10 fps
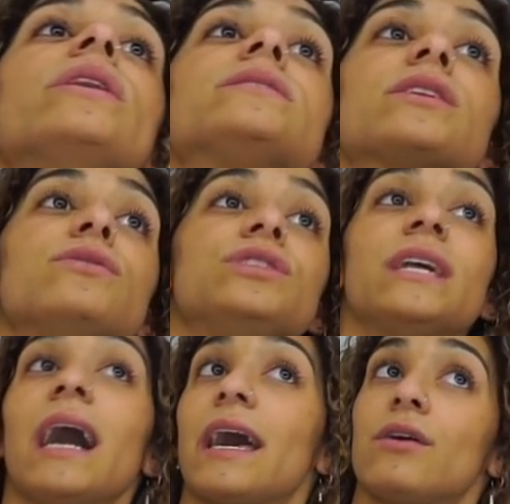it's
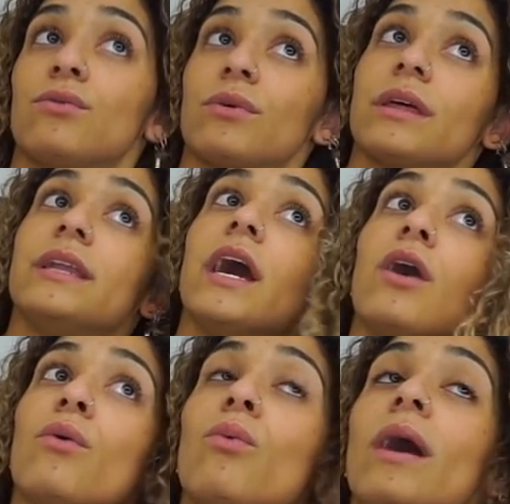Gucci. I don't really
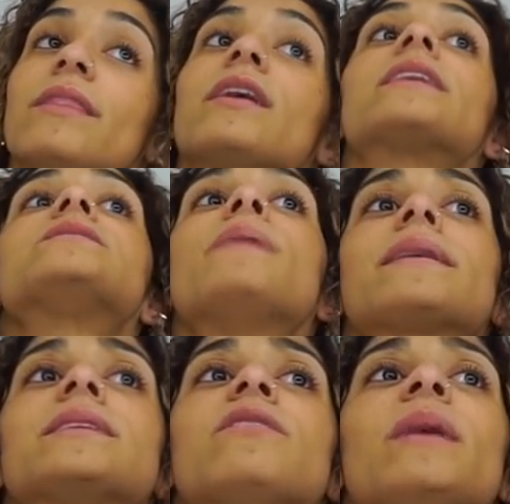know what they're
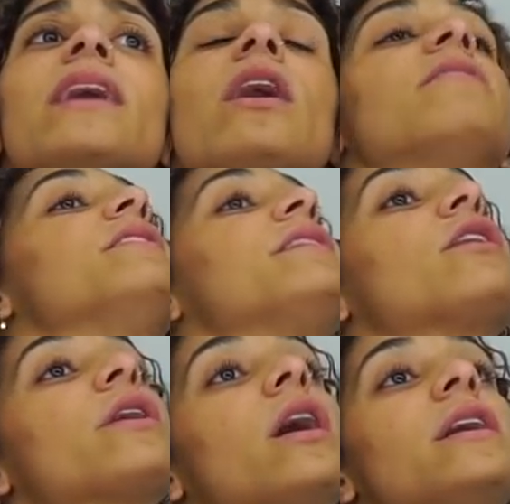expecting of me. I don't have anything
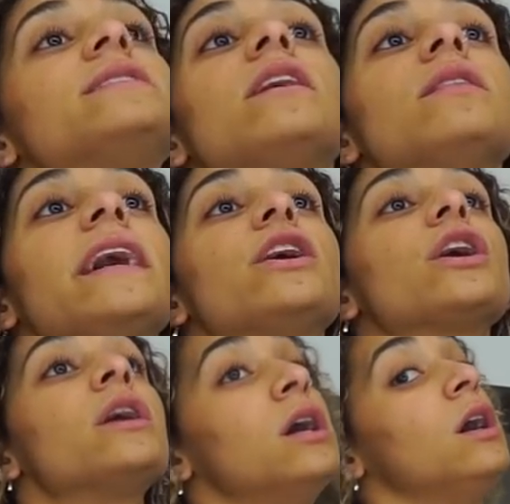going on until
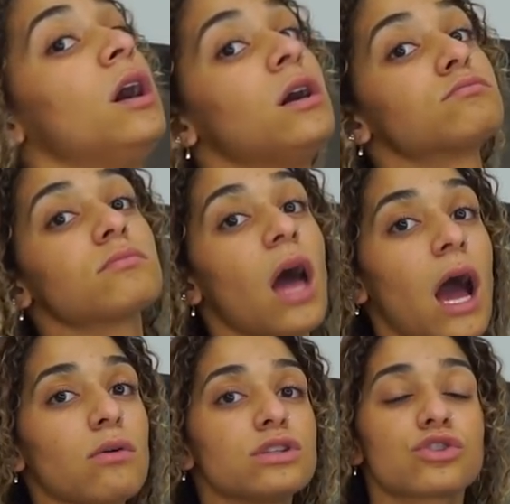later.
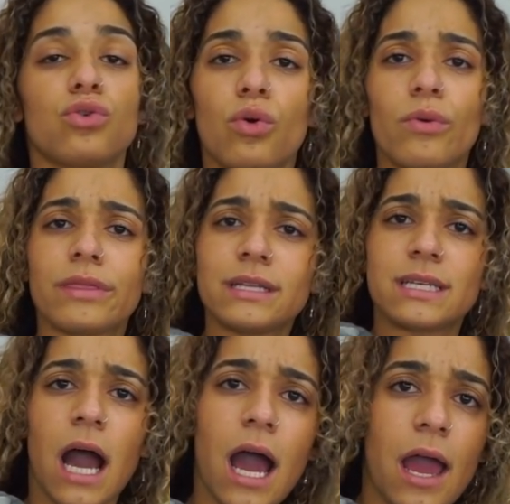I was cool with the
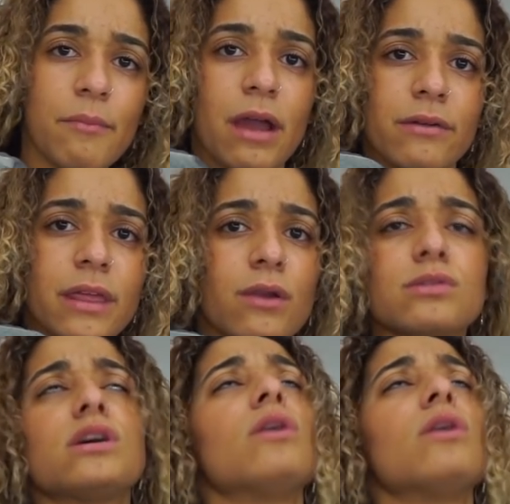time. Everything was